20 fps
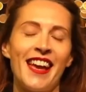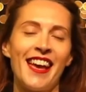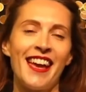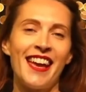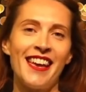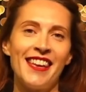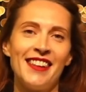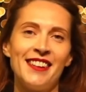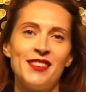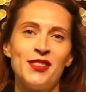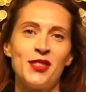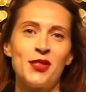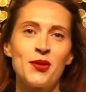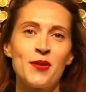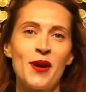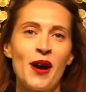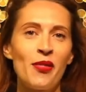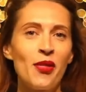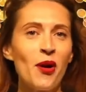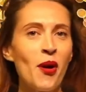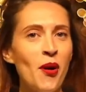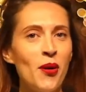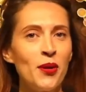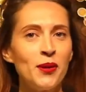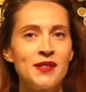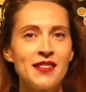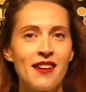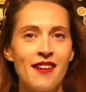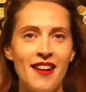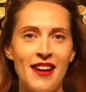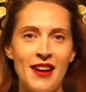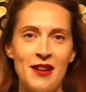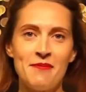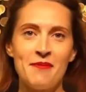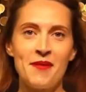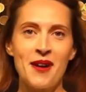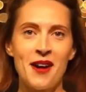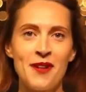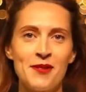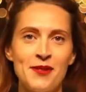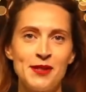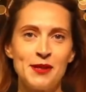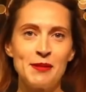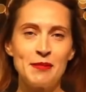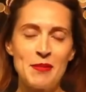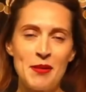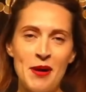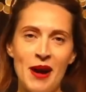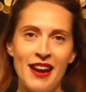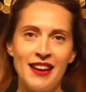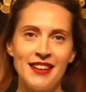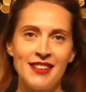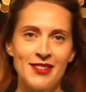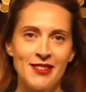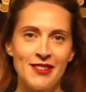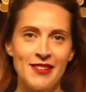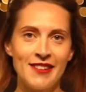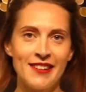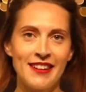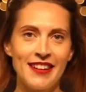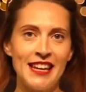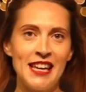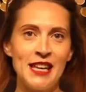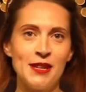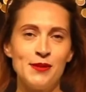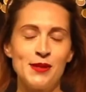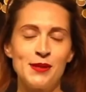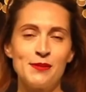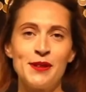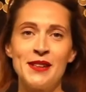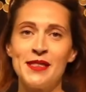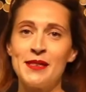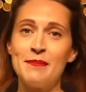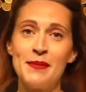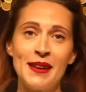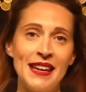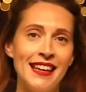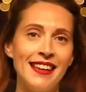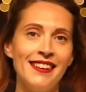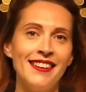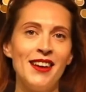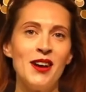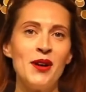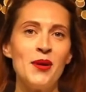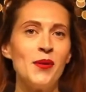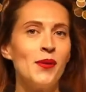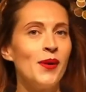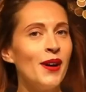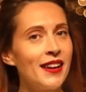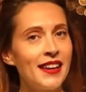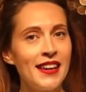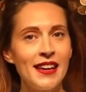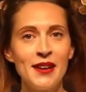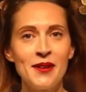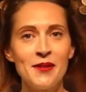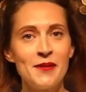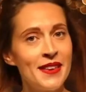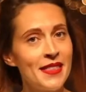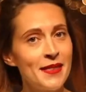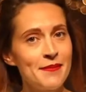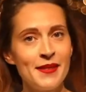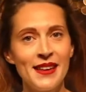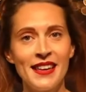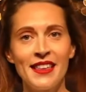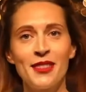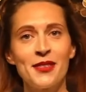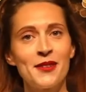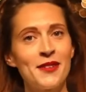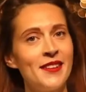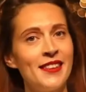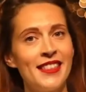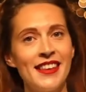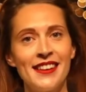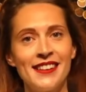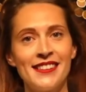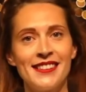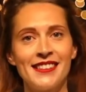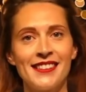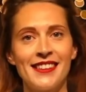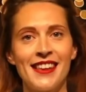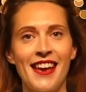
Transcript: and throughout the whole time I was praying to God, and He was with me, working with me through this.